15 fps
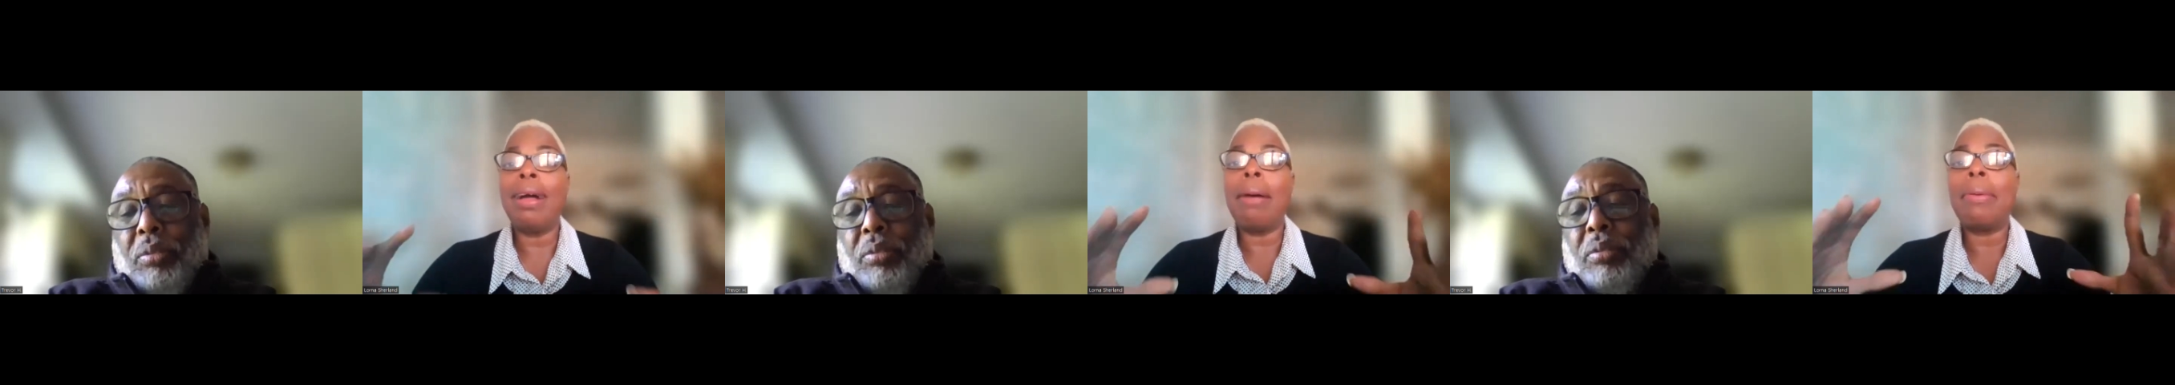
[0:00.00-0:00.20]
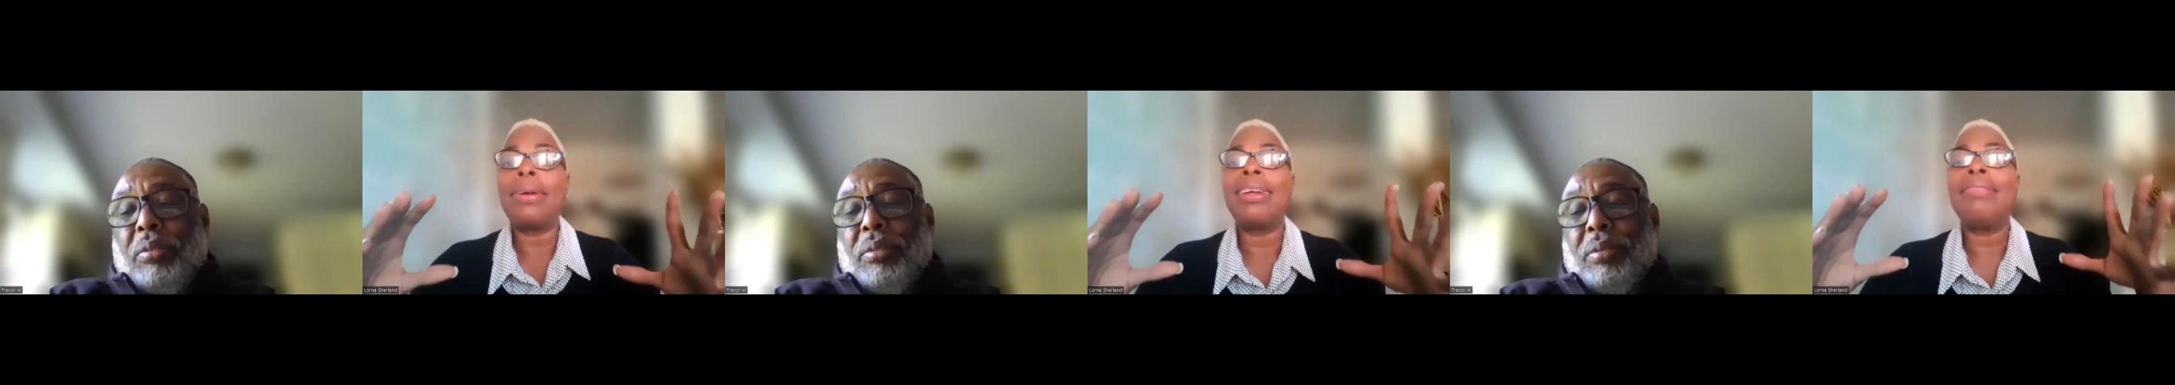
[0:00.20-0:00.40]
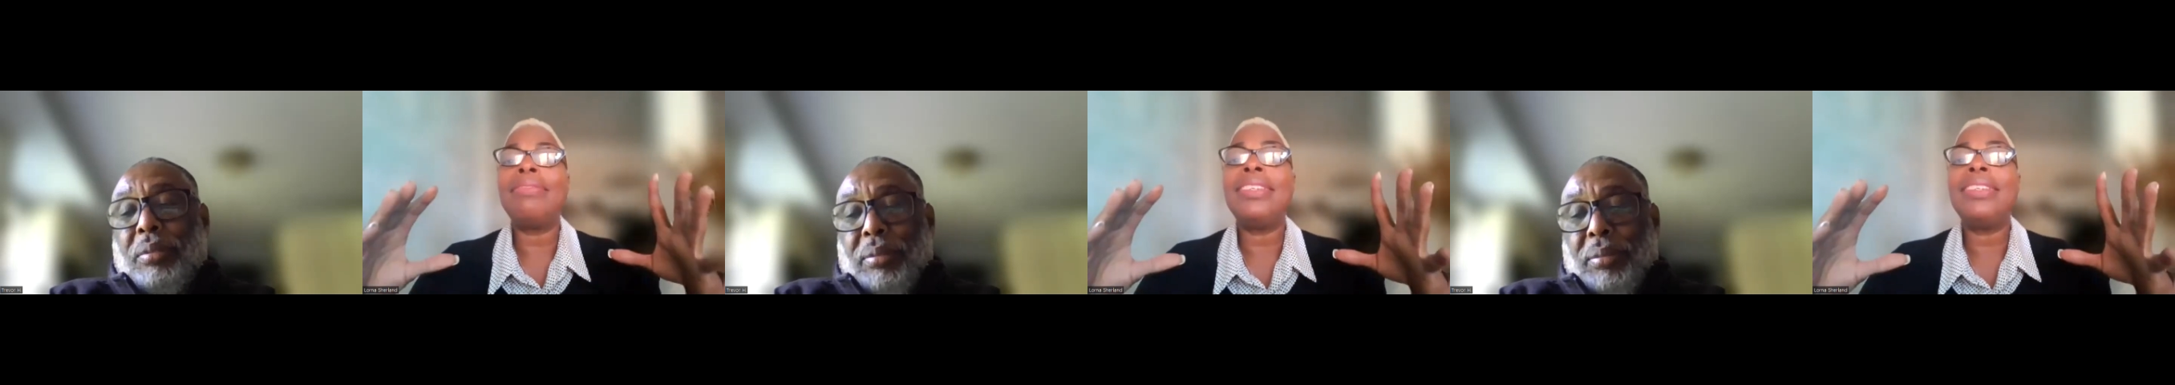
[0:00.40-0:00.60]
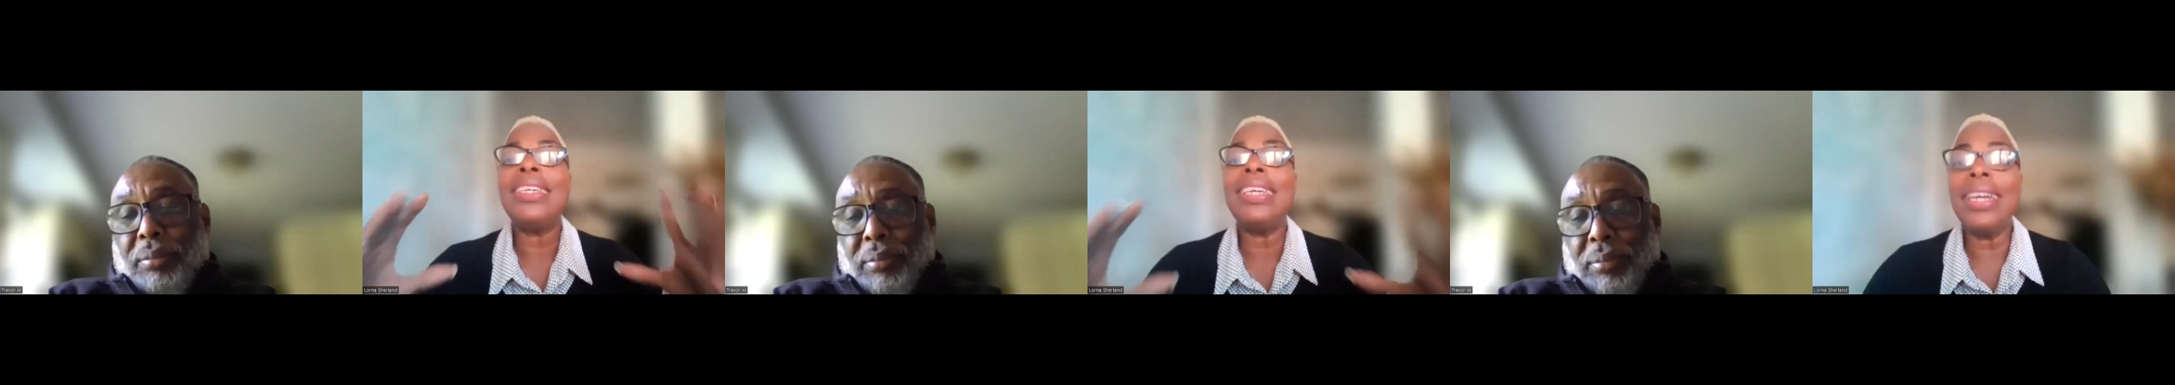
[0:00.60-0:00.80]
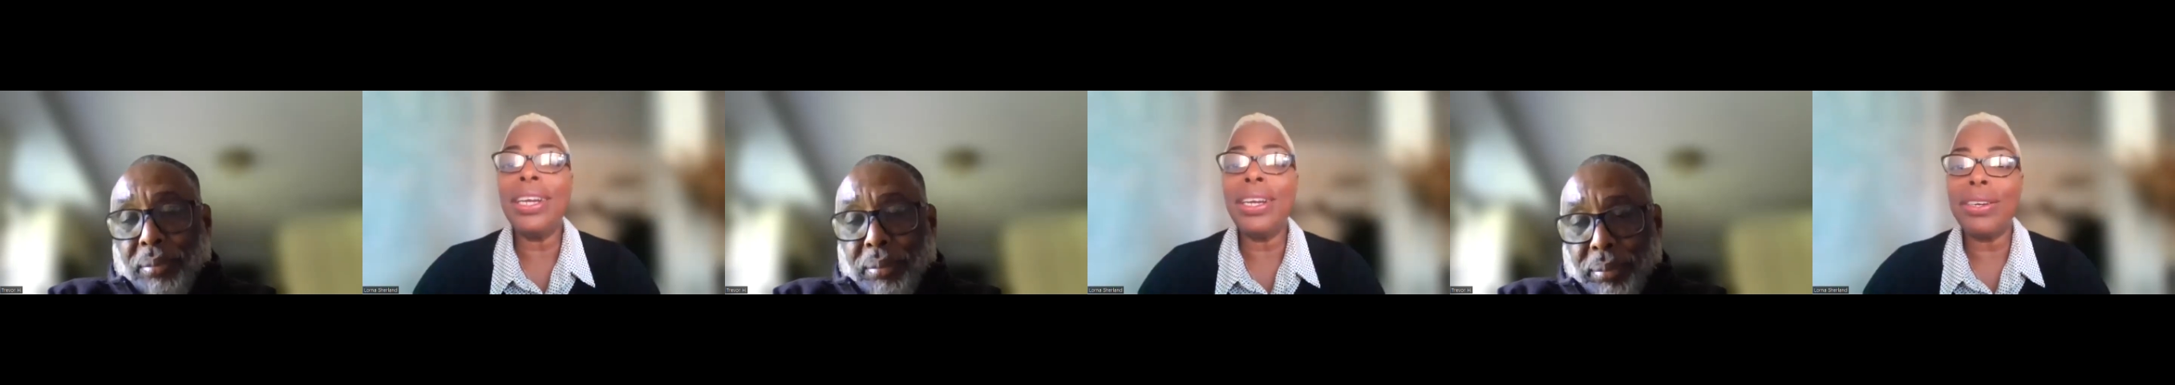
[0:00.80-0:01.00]
the amount of
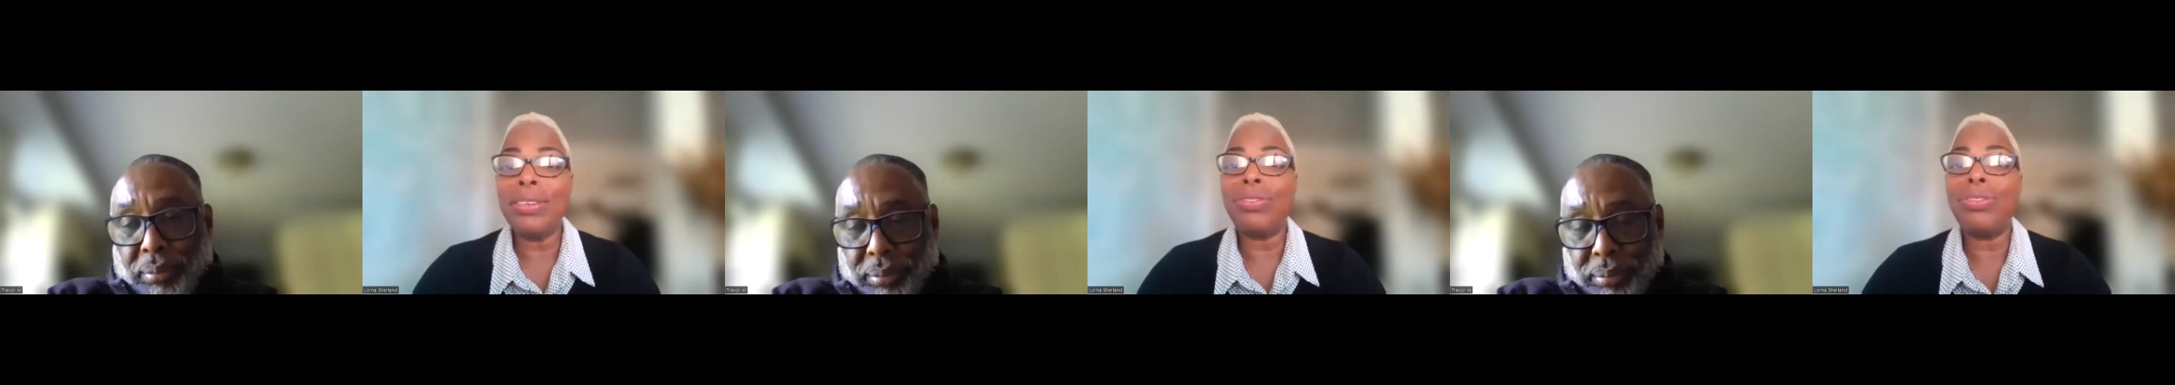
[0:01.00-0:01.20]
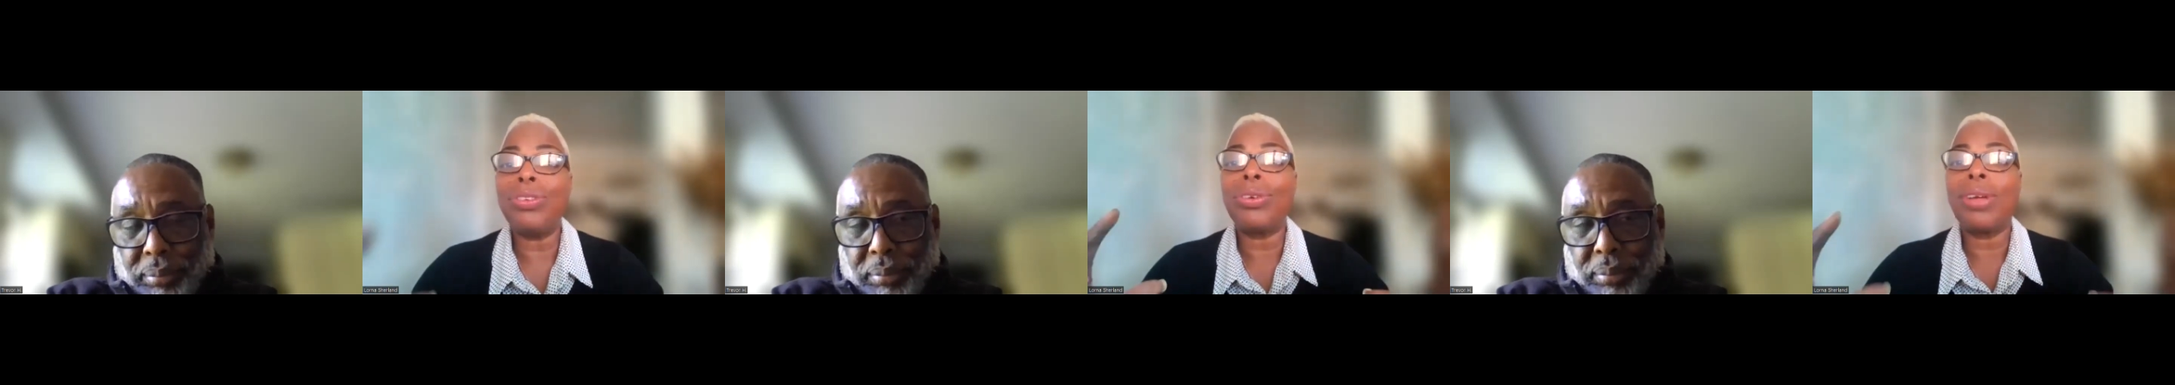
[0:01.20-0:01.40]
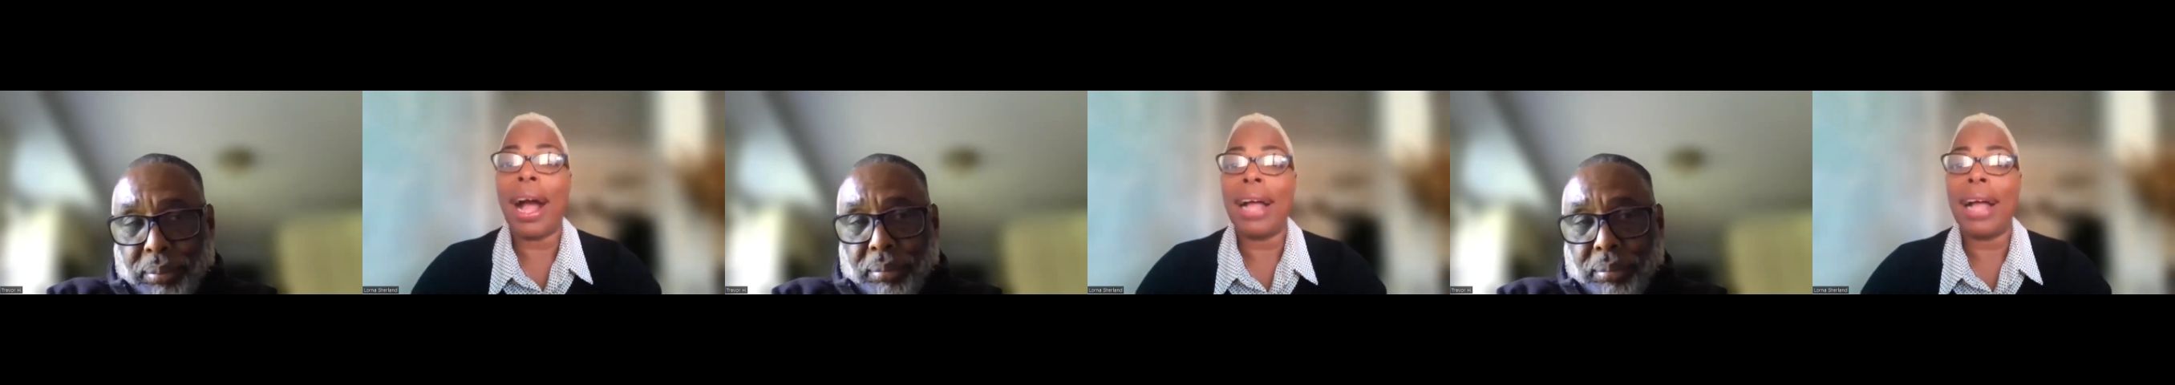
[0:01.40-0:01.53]
years